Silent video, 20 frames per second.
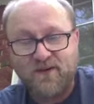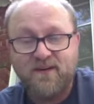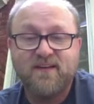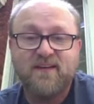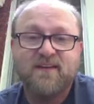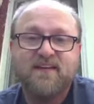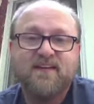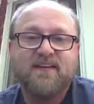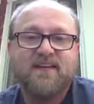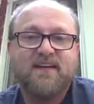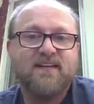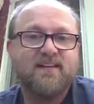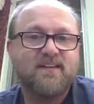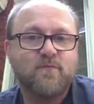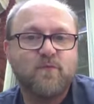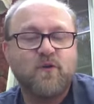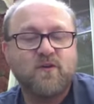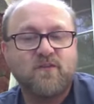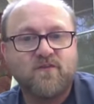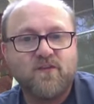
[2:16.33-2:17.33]
and
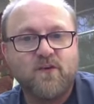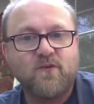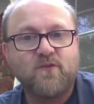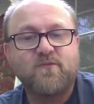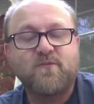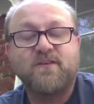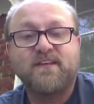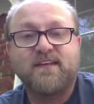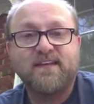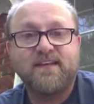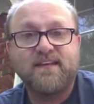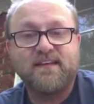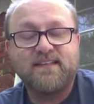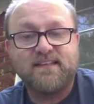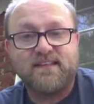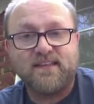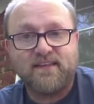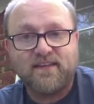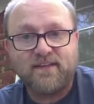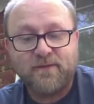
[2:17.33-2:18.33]
they're more vulnerable to getting
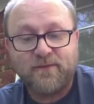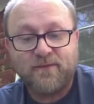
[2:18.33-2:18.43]
sick.